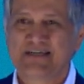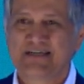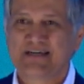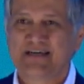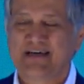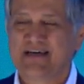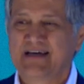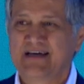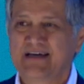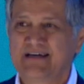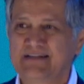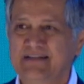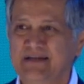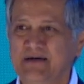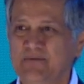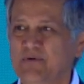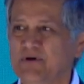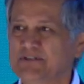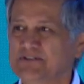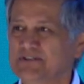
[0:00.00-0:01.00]
And it
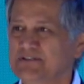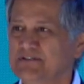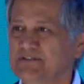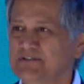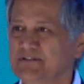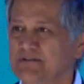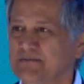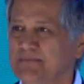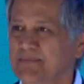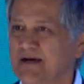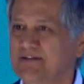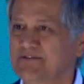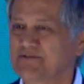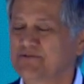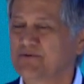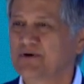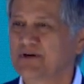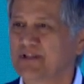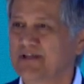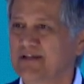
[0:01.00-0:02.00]
wasn't until about
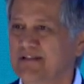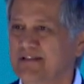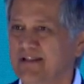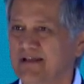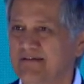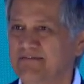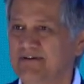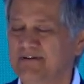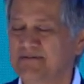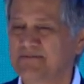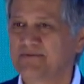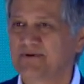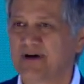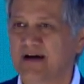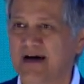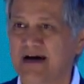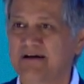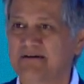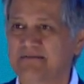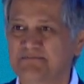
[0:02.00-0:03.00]
2011 where
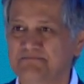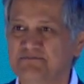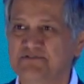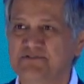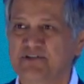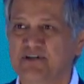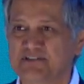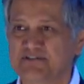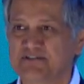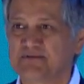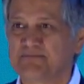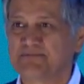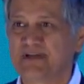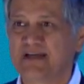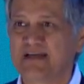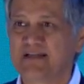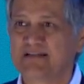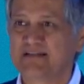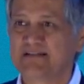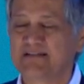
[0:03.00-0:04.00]
I saw some
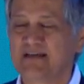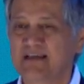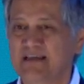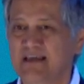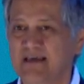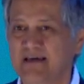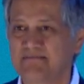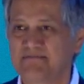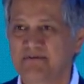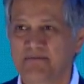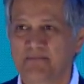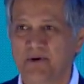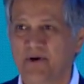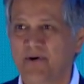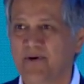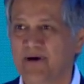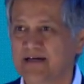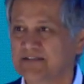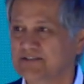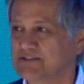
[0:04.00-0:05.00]
data that came from
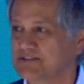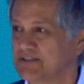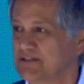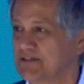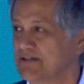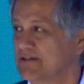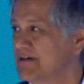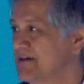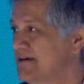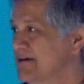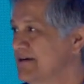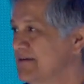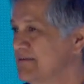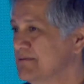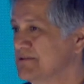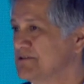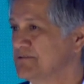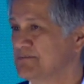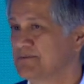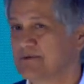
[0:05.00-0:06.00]
OIG,
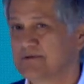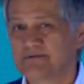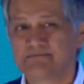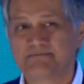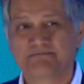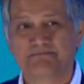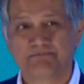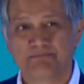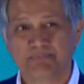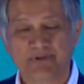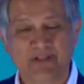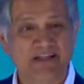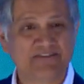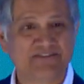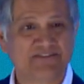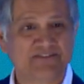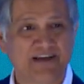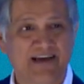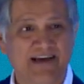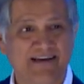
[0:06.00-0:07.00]
which we're
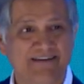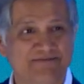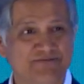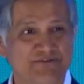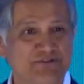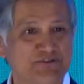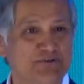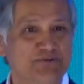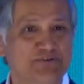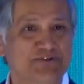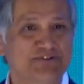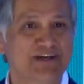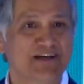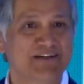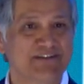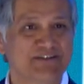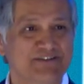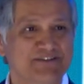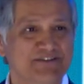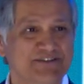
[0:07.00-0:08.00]
blessed to have truth
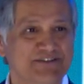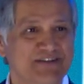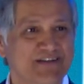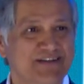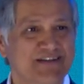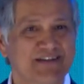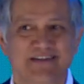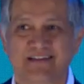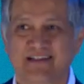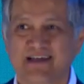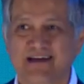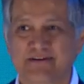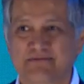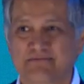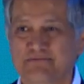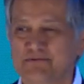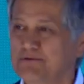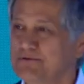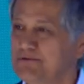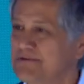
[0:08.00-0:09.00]
tellers like
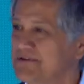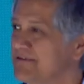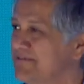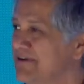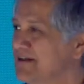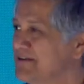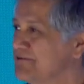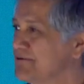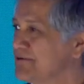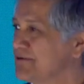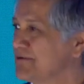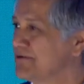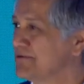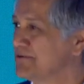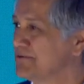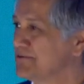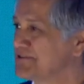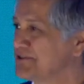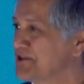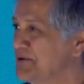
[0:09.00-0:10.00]
Ruth Van Durel,
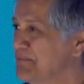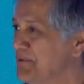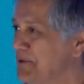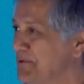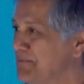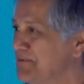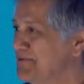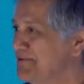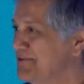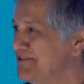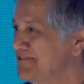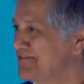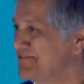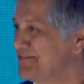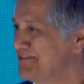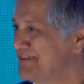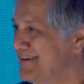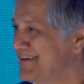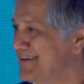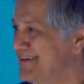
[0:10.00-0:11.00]
who's going to be with us
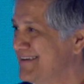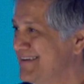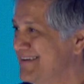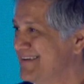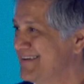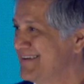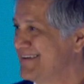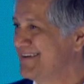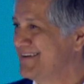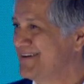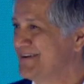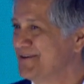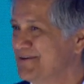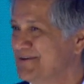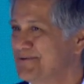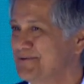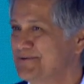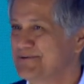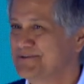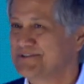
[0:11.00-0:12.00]
today,
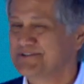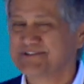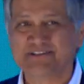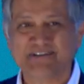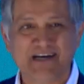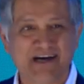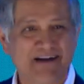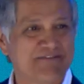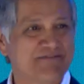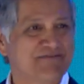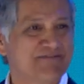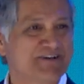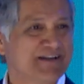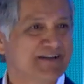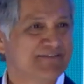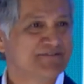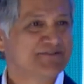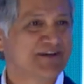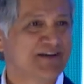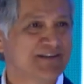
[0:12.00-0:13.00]
who is not afraid
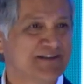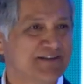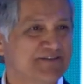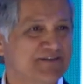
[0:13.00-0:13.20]
of telling